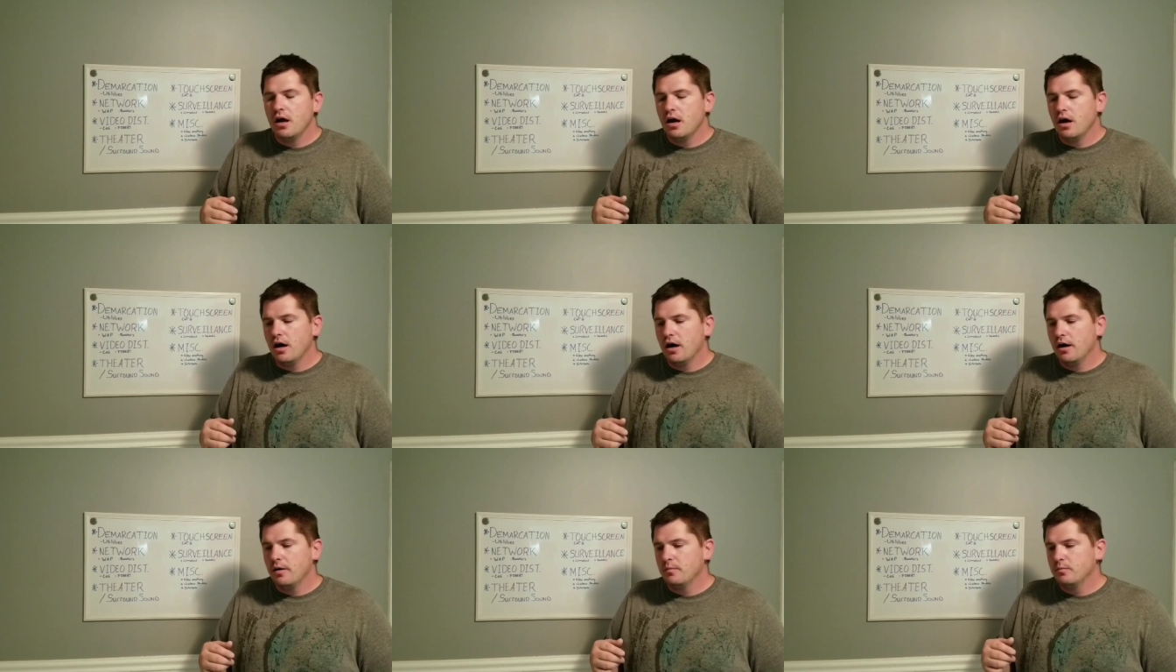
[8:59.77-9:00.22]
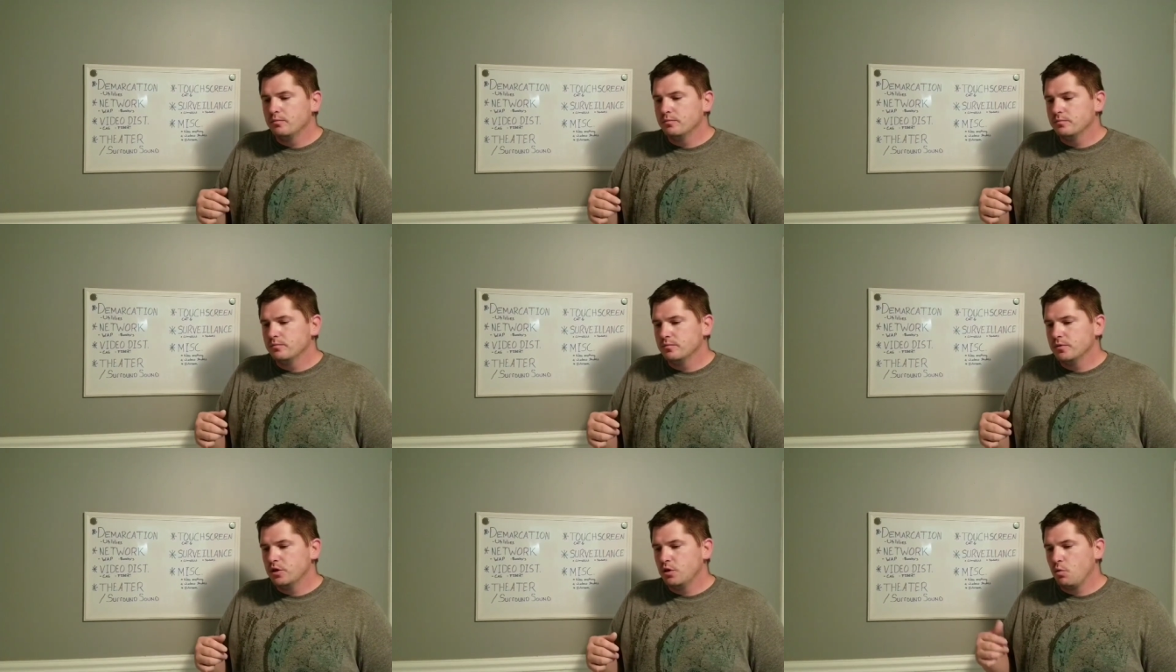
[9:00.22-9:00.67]
Um,
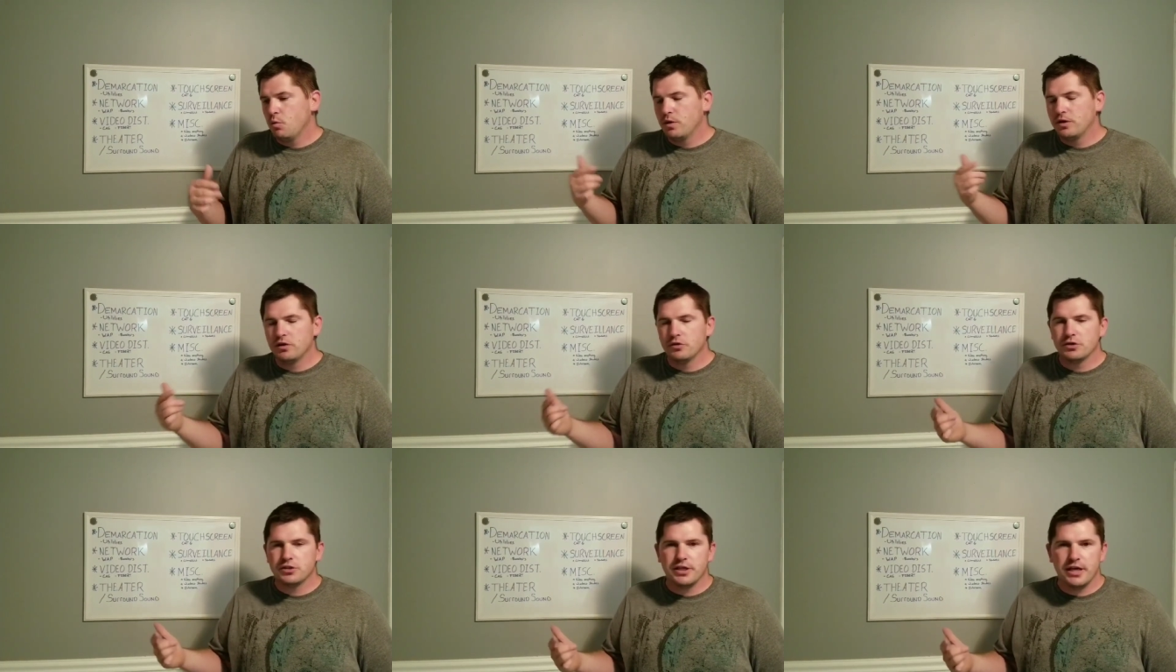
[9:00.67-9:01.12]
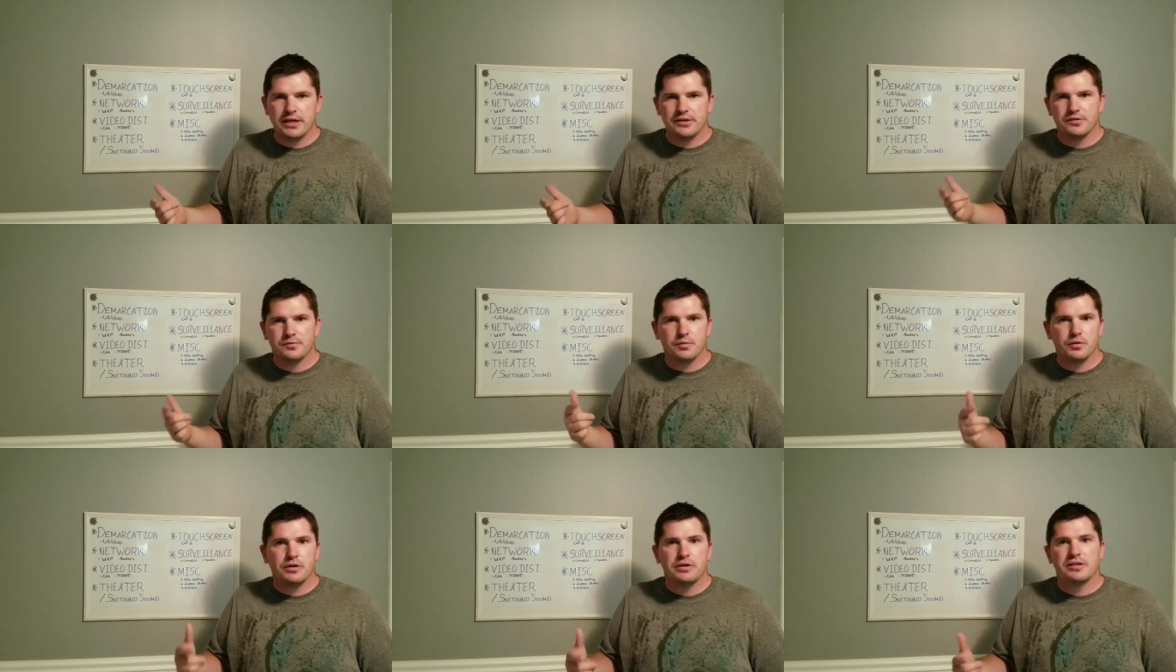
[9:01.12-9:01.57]
you know, window
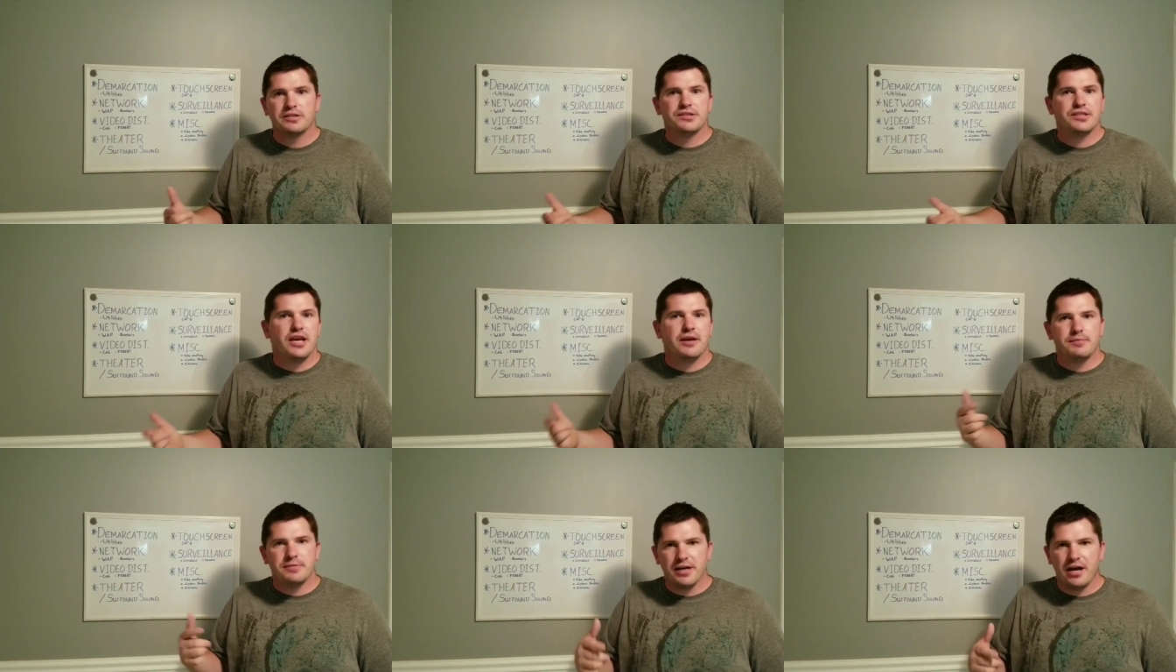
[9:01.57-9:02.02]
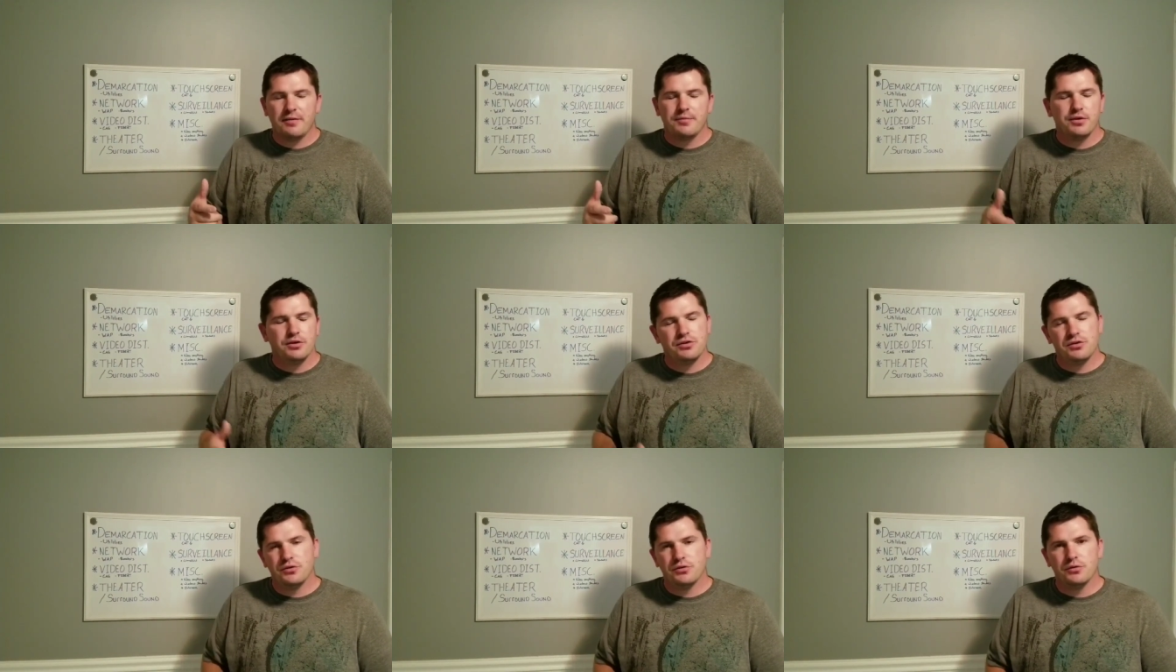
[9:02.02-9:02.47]
shades, in the same time
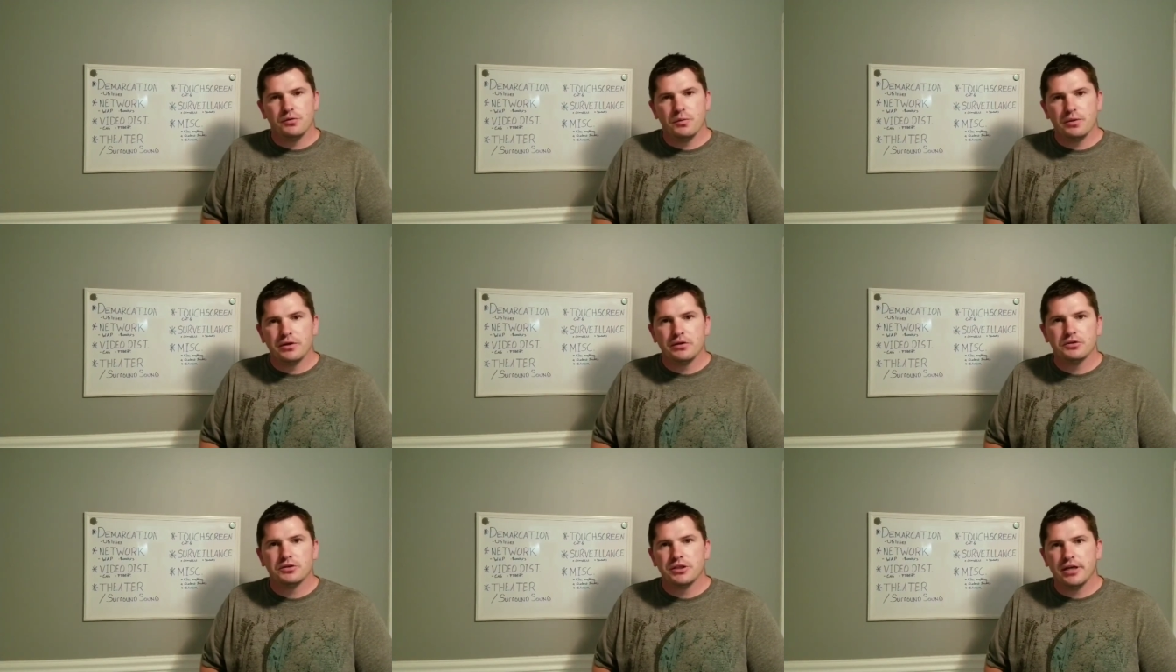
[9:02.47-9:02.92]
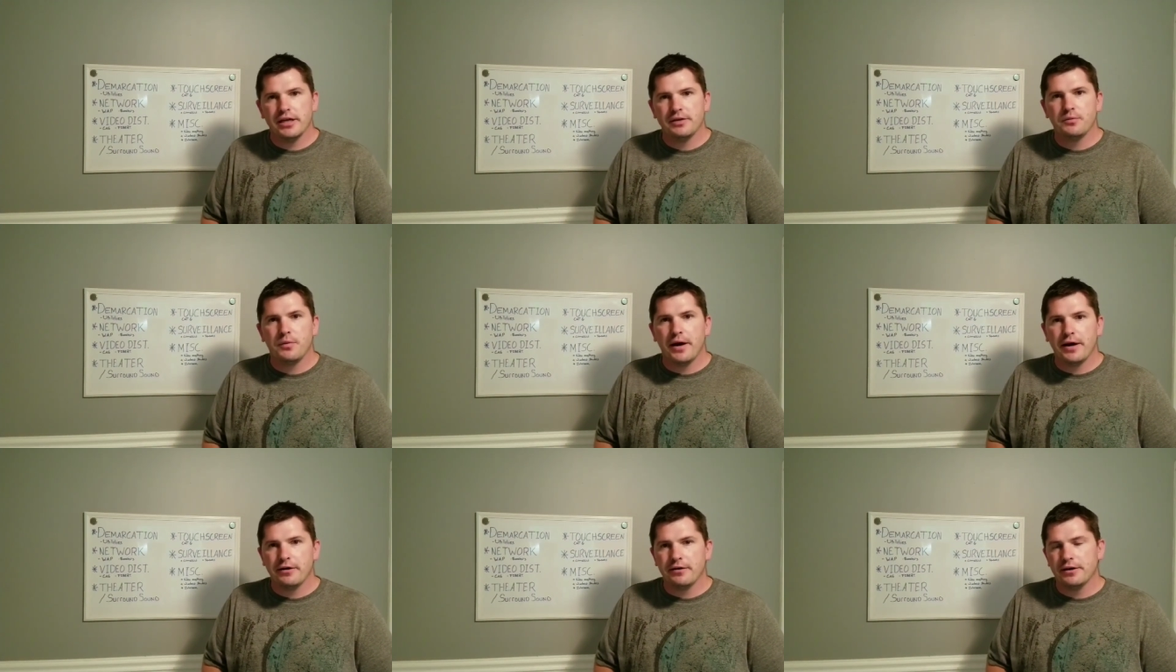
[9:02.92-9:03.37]
you do the window shade
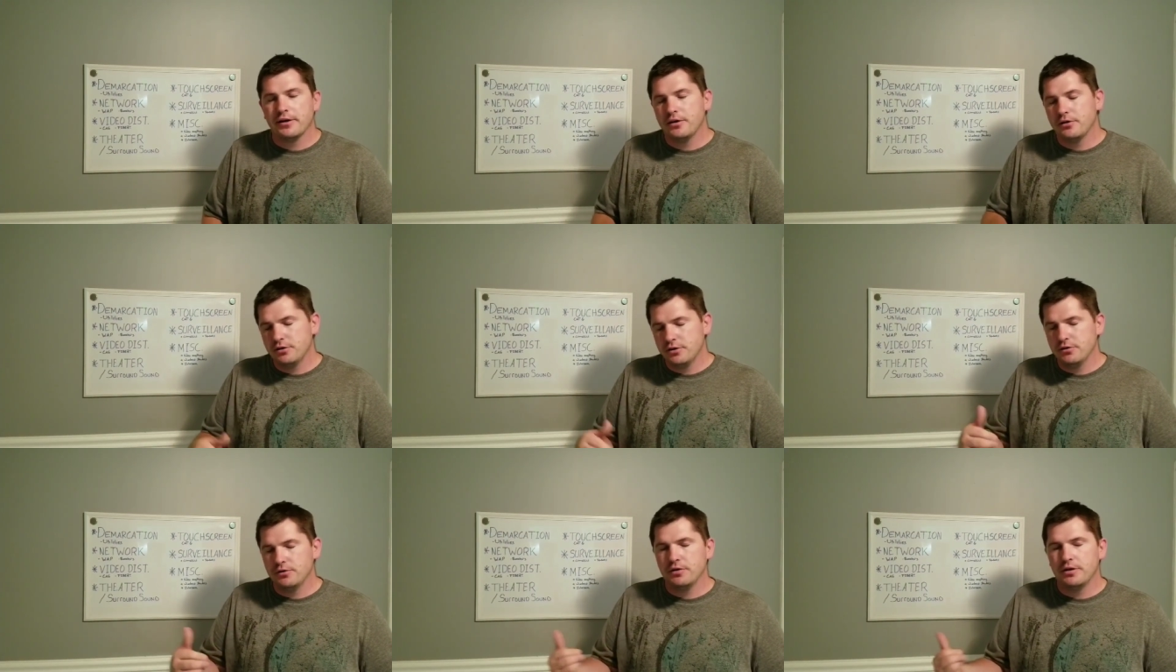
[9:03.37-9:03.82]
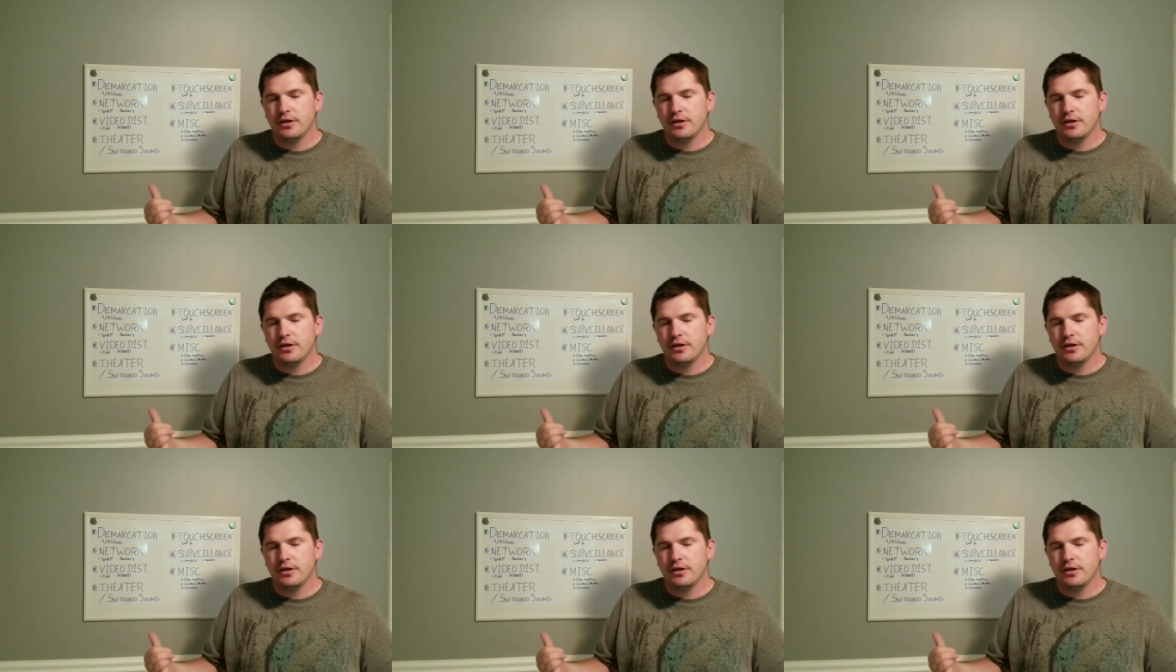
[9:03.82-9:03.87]
wiring, you do